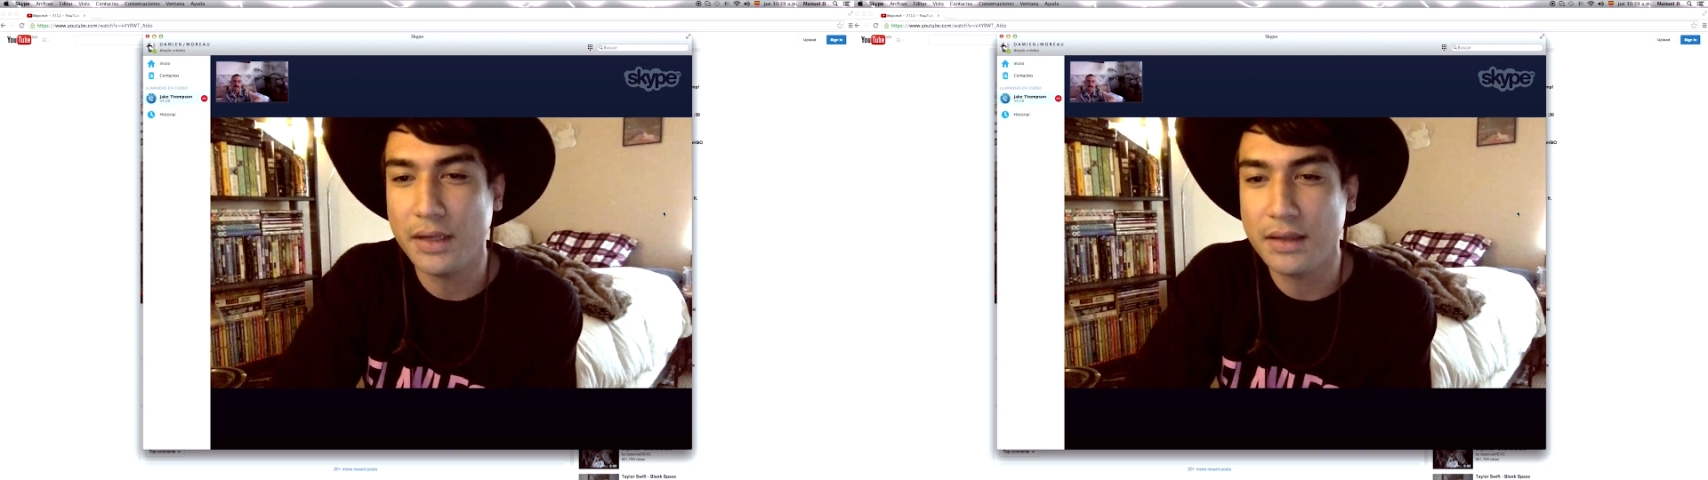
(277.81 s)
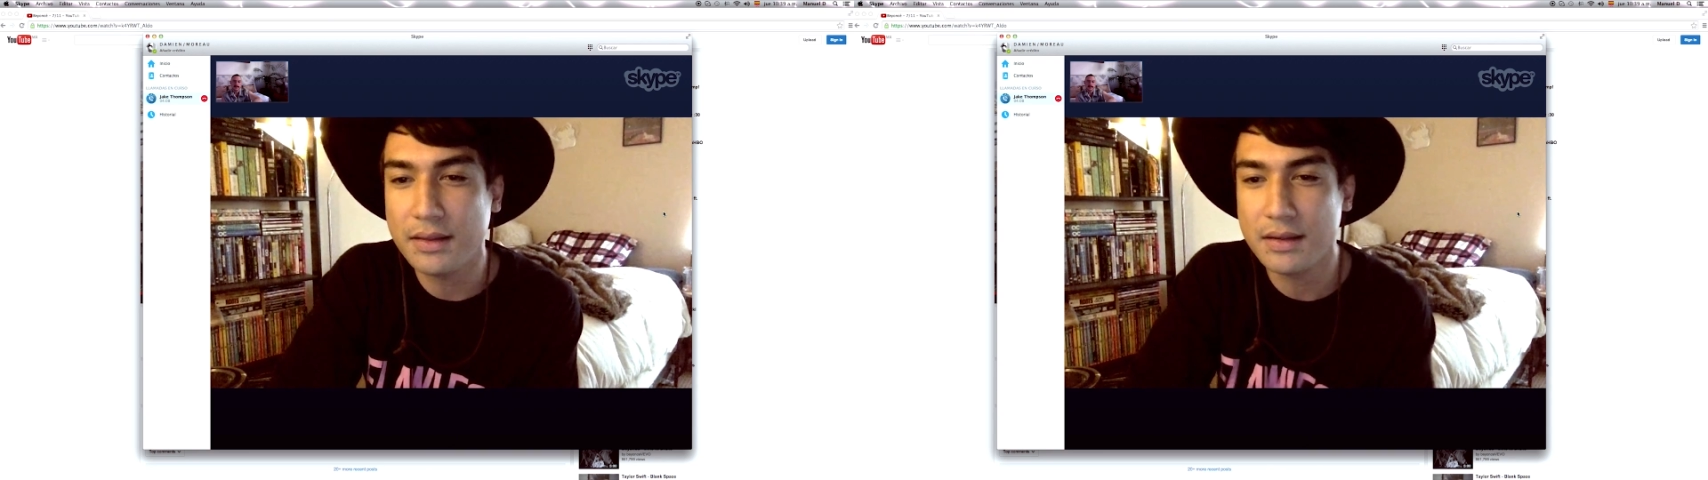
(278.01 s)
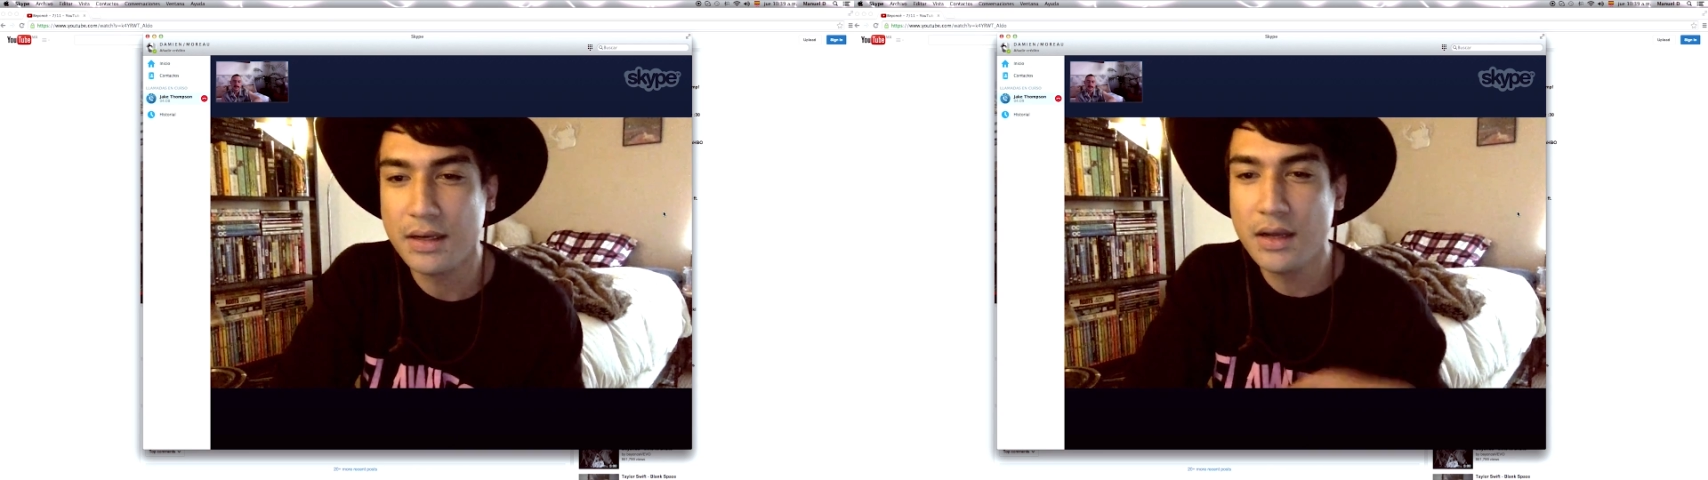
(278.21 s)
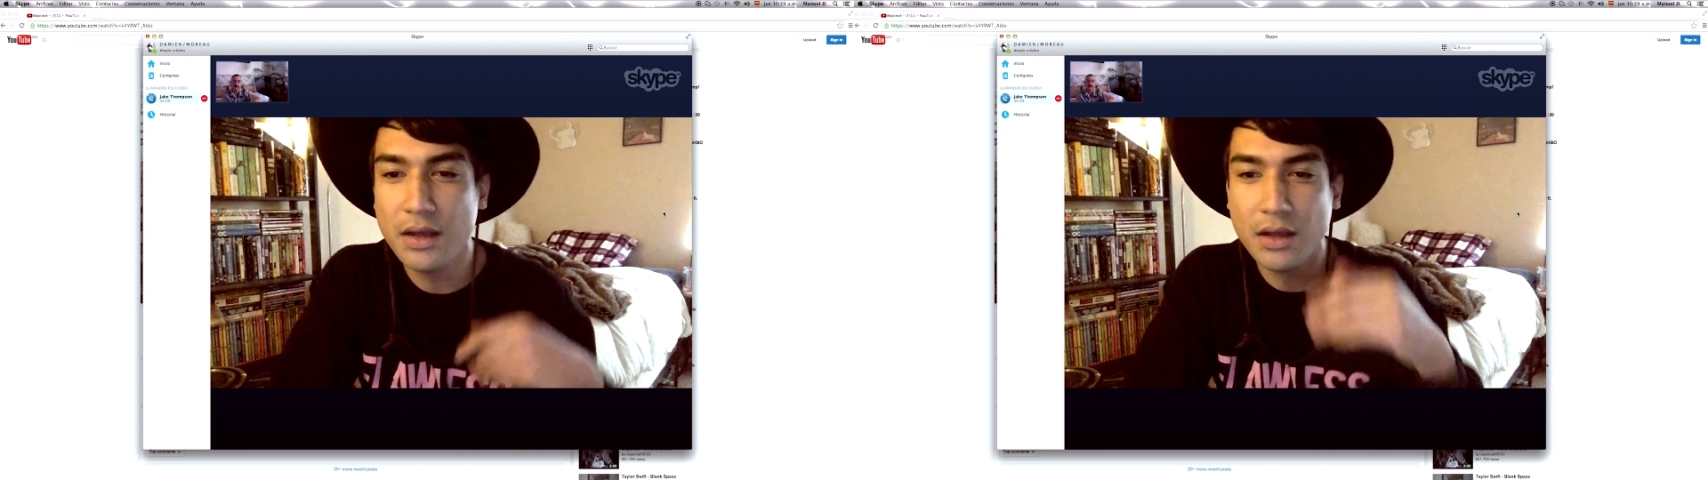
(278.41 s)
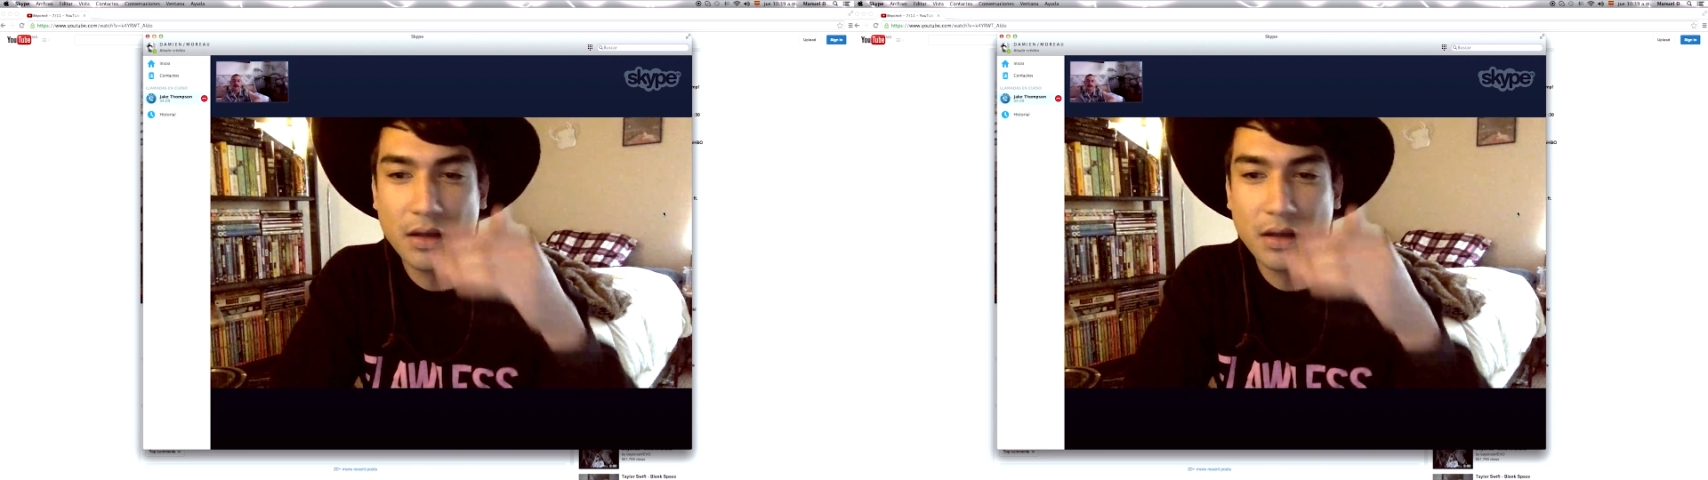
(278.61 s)

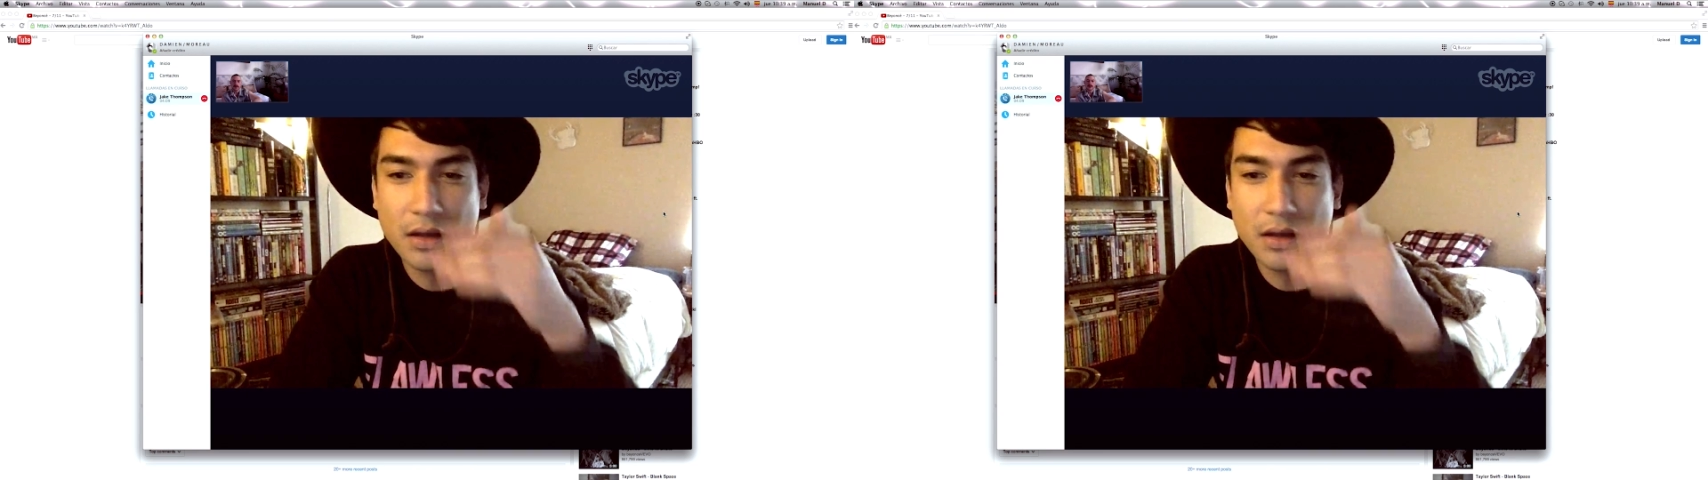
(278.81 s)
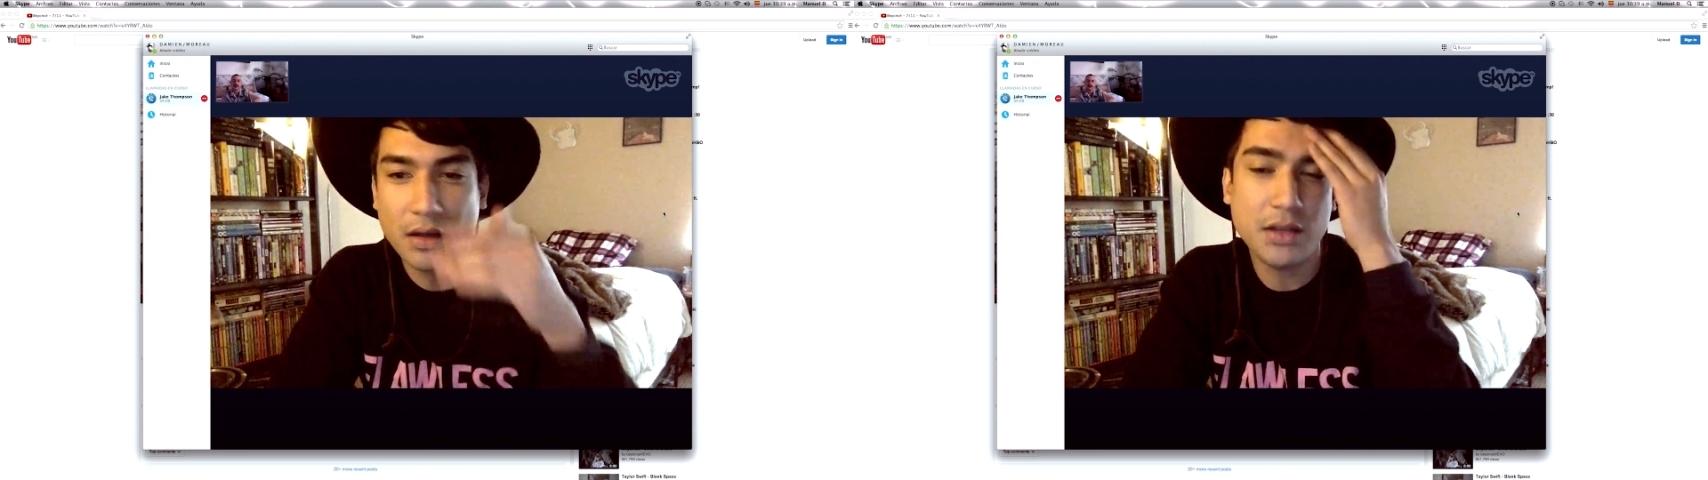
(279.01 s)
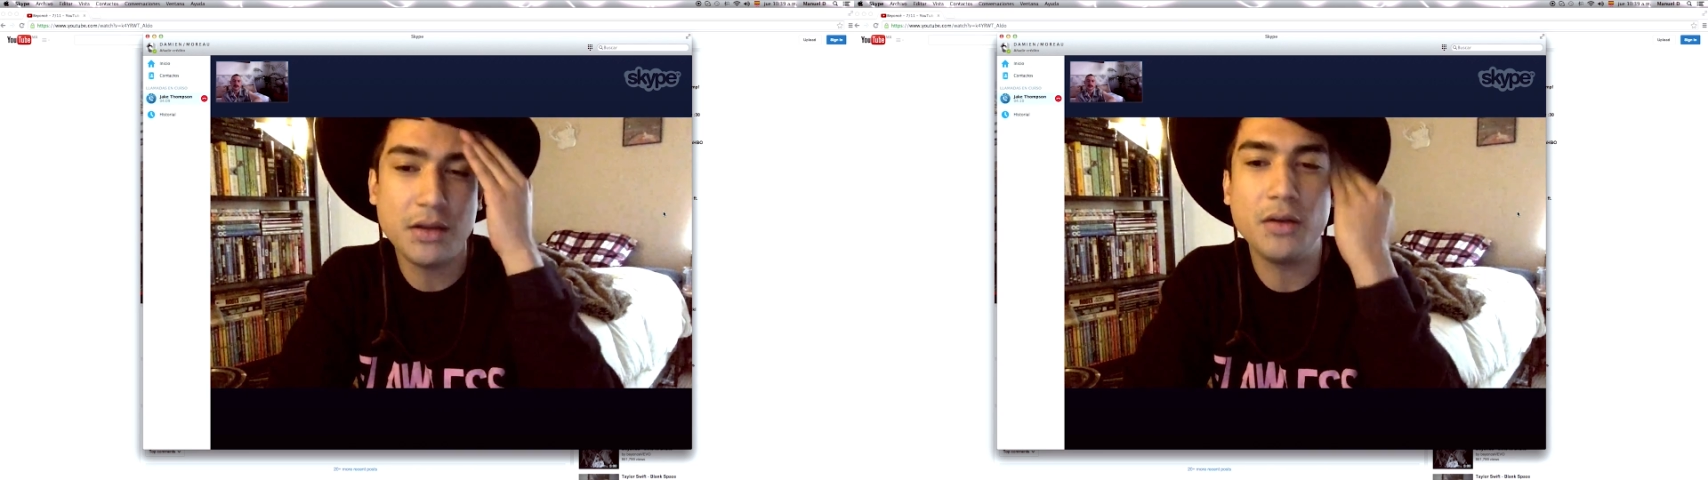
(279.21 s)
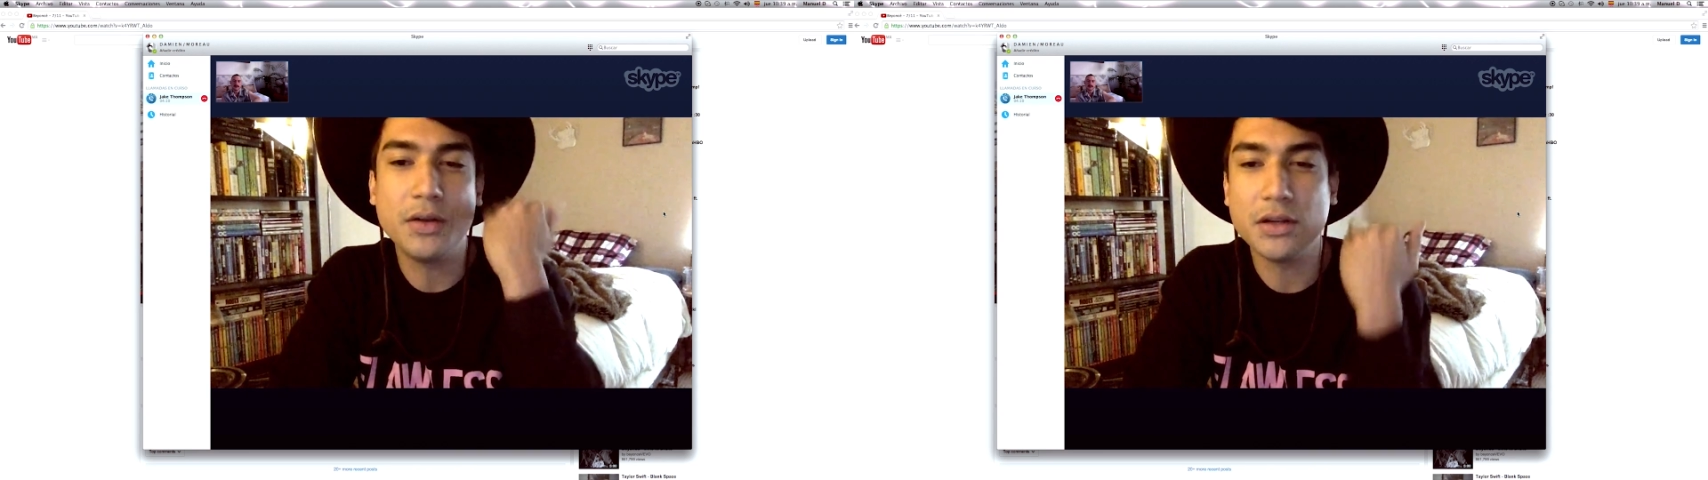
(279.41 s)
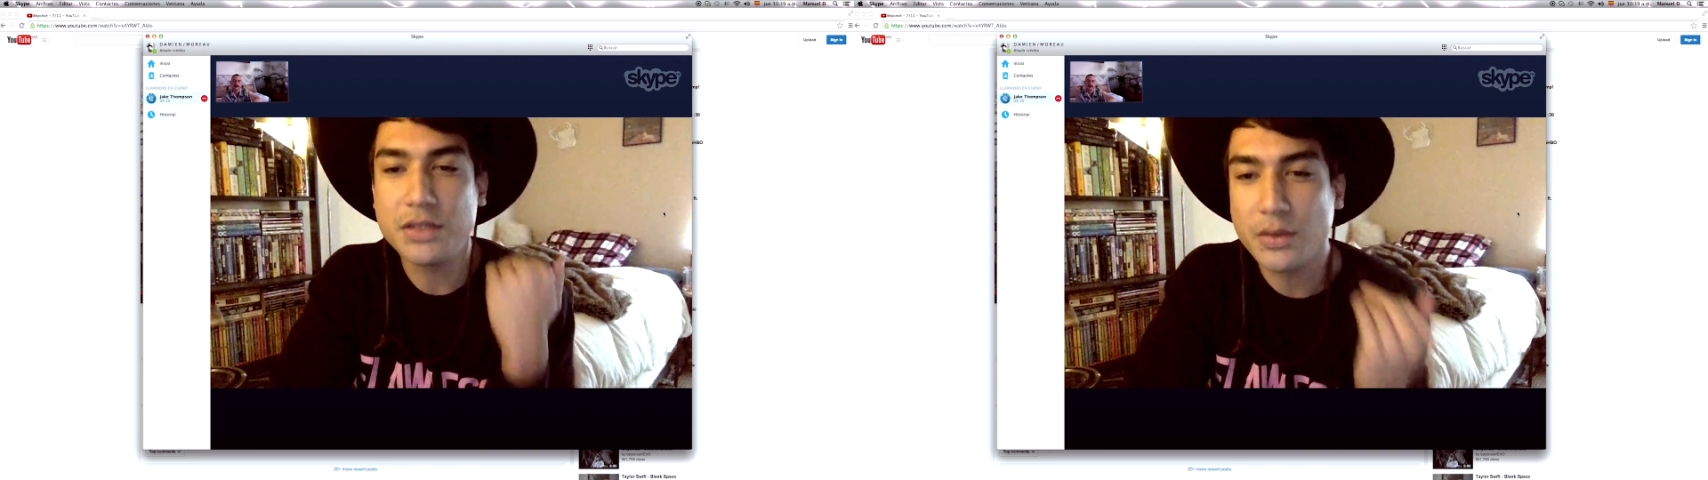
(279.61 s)
It's, you're